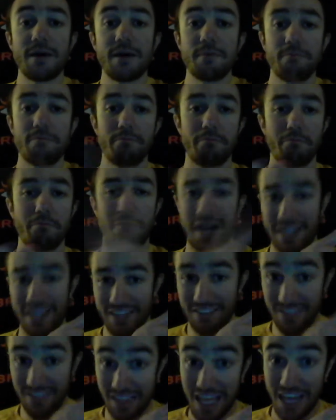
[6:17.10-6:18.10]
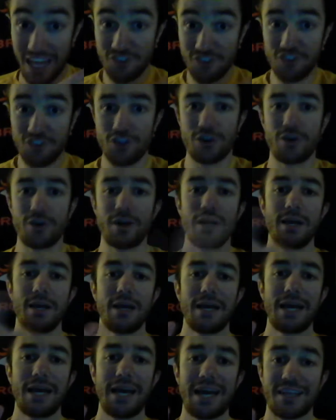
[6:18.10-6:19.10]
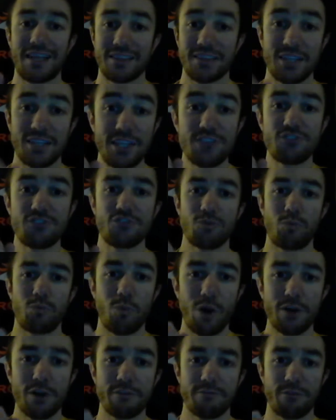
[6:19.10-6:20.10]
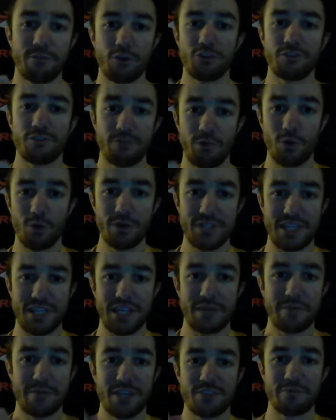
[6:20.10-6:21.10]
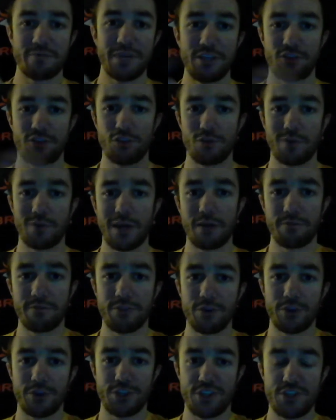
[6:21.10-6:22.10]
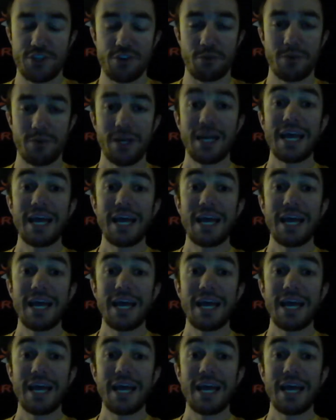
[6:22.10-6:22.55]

minus last year, at least 1 first 4 team has made it to the round of 32.